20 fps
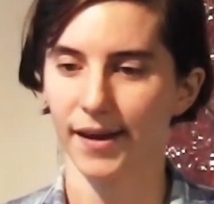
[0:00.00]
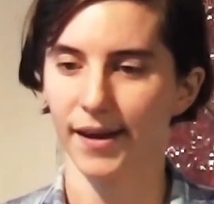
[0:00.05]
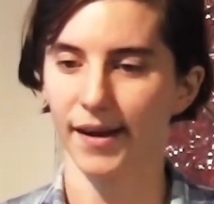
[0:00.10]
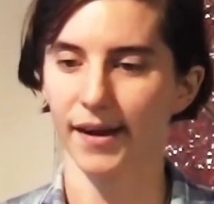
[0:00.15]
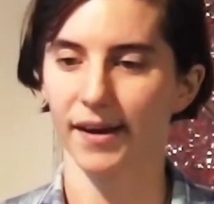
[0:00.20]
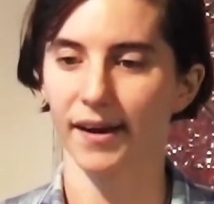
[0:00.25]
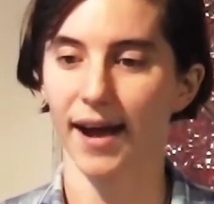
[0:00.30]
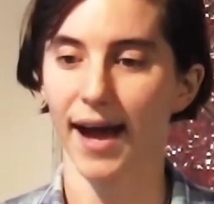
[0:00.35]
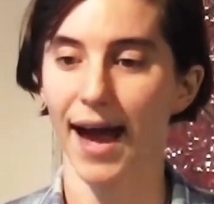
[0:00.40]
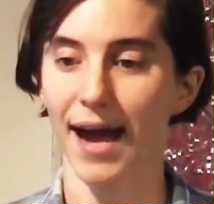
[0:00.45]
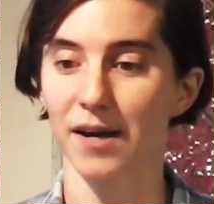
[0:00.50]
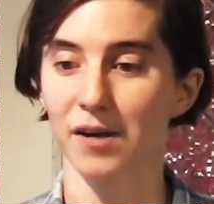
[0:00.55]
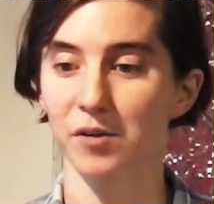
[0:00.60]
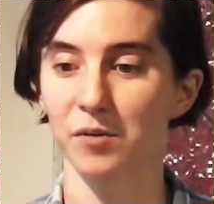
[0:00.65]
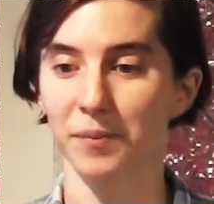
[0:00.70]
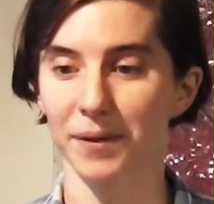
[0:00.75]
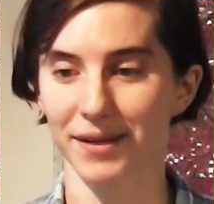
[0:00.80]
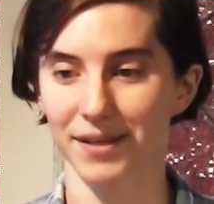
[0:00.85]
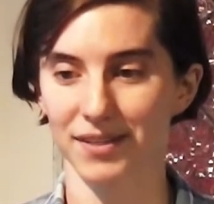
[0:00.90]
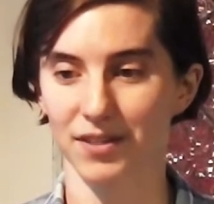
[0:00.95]
Uh,
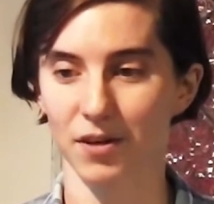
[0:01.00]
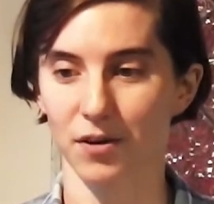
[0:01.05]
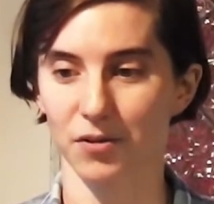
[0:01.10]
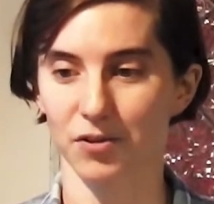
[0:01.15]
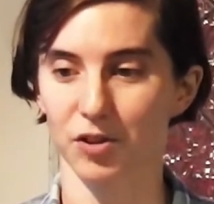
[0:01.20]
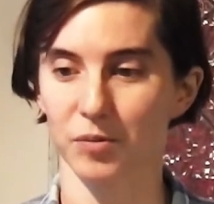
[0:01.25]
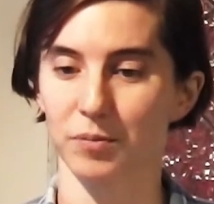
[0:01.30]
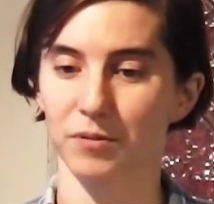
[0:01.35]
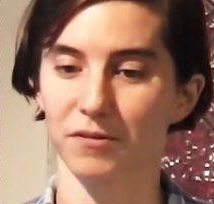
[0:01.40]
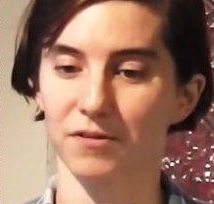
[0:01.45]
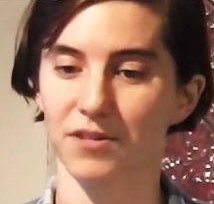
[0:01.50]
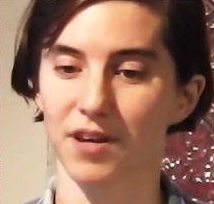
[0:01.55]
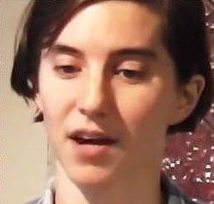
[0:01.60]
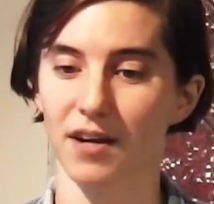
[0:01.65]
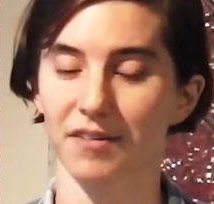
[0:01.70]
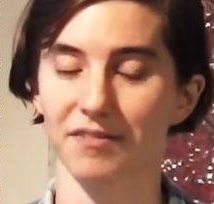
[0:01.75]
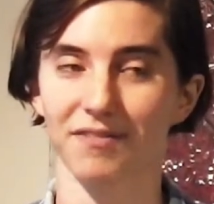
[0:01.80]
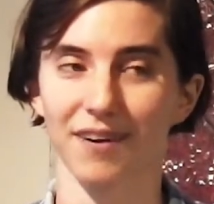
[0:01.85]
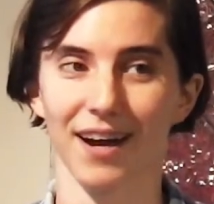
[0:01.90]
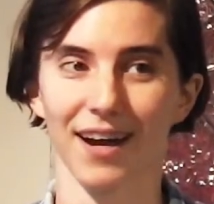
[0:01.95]
Haoma is also
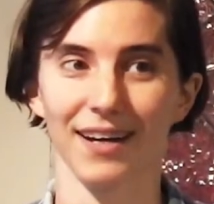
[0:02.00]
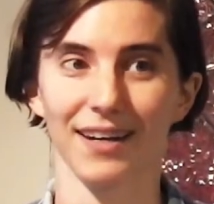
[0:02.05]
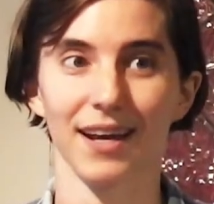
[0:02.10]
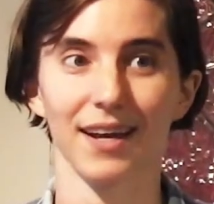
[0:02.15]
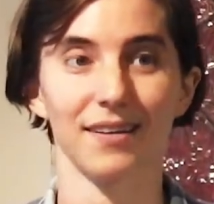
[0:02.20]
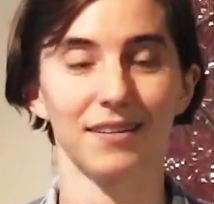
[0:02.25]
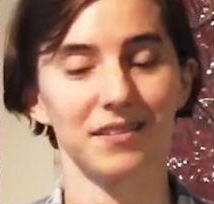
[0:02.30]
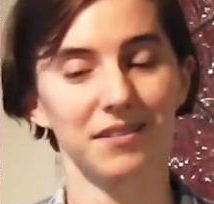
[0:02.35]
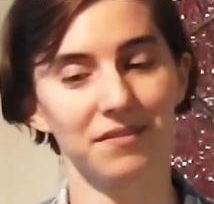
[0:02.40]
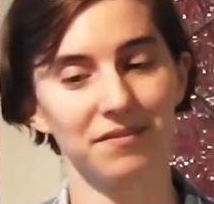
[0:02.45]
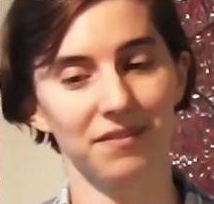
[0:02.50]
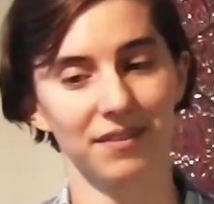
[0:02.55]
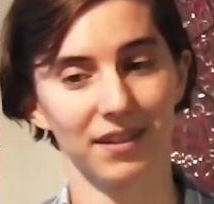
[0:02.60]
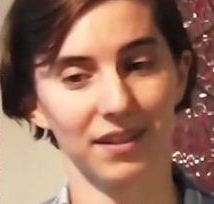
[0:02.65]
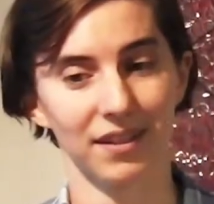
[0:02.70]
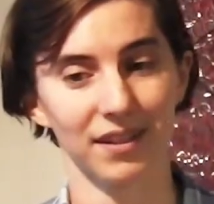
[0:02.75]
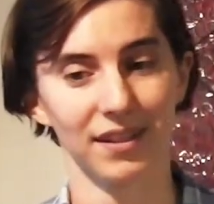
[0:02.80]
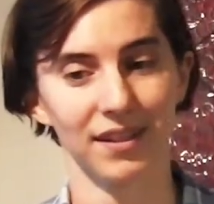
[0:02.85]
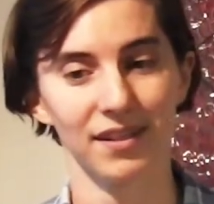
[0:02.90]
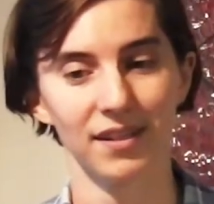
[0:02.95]
personified as
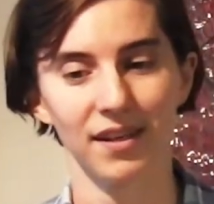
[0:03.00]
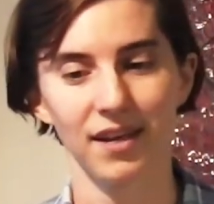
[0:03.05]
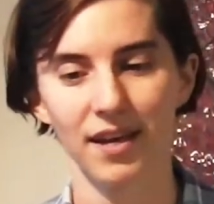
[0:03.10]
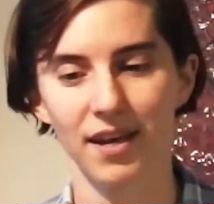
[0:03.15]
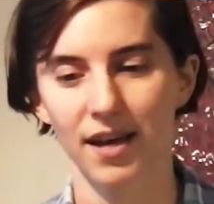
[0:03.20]
divinity,